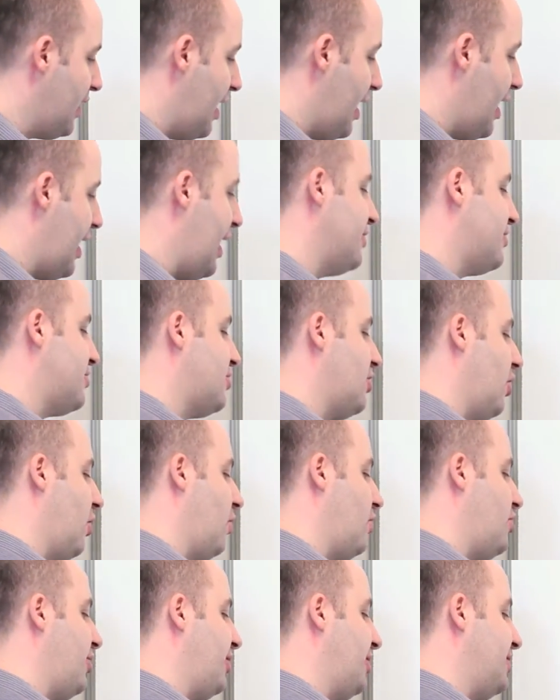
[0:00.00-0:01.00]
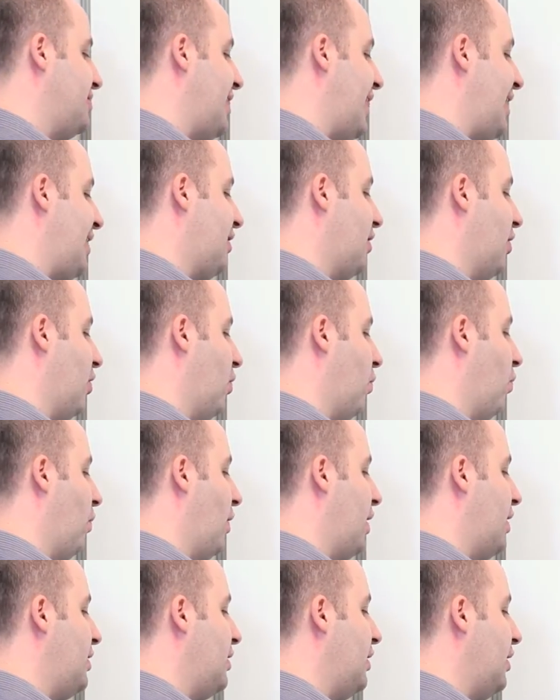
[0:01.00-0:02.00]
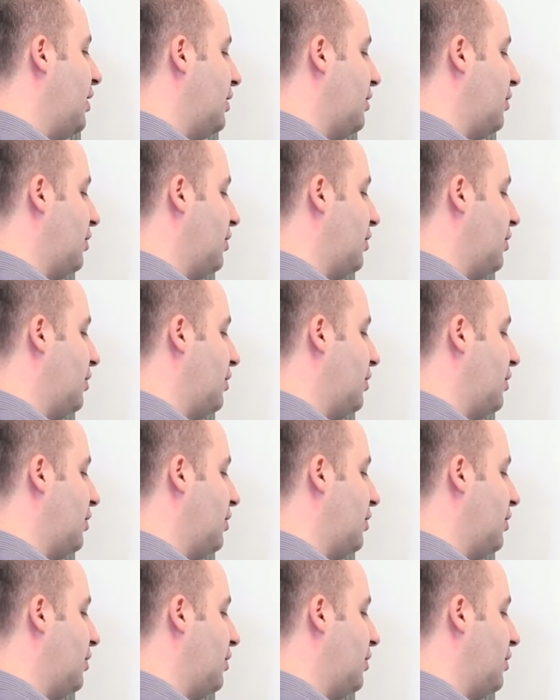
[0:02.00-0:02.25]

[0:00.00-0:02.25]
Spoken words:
And so you can take one